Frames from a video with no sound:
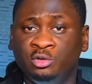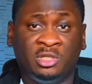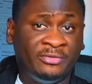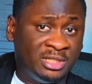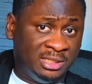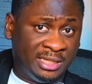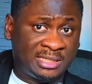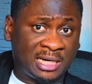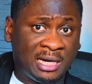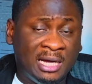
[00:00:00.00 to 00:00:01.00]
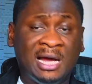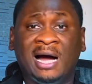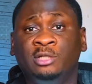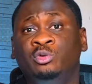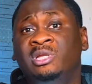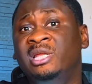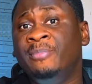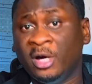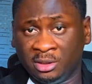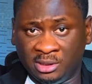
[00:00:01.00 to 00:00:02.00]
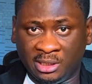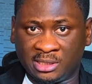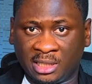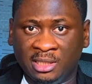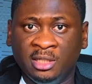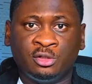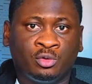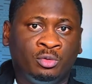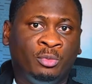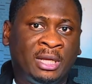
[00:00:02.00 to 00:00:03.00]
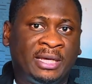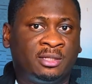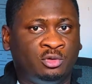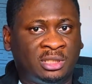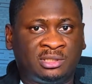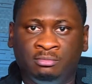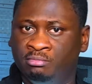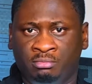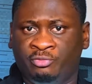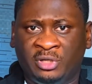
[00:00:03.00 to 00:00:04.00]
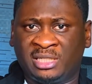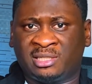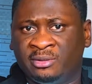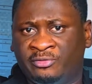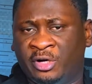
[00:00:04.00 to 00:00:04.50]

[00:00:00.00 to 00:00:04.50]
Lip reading: You give it the data and you label the data. So more like for